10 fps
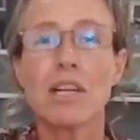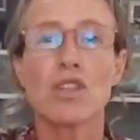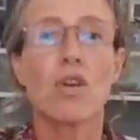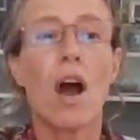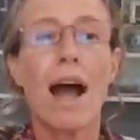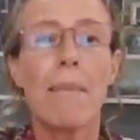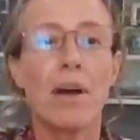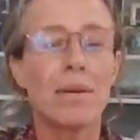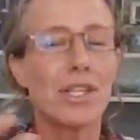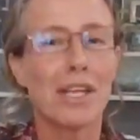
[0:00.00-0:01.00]
my tribe i
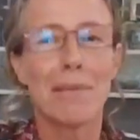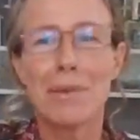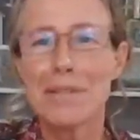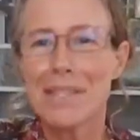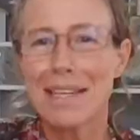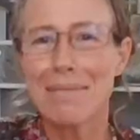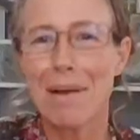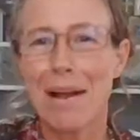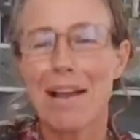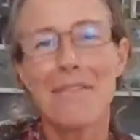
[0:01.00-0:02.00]
always share music in
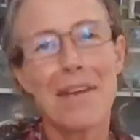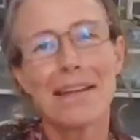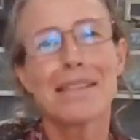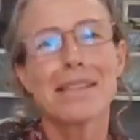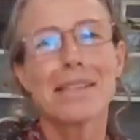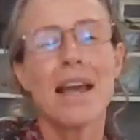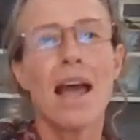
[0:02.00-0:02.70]
my events